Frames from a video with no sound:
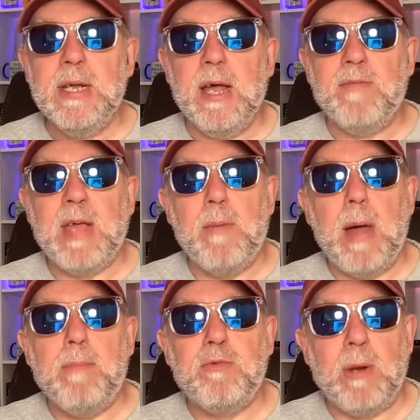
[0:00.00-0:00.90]
have come
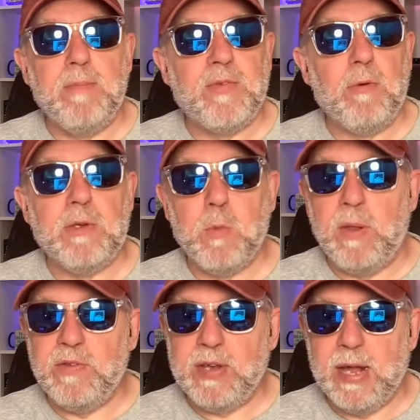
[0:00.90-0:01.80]
up trumps for us
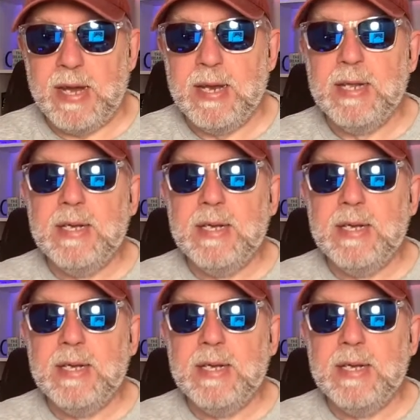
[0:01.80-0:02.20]
once again.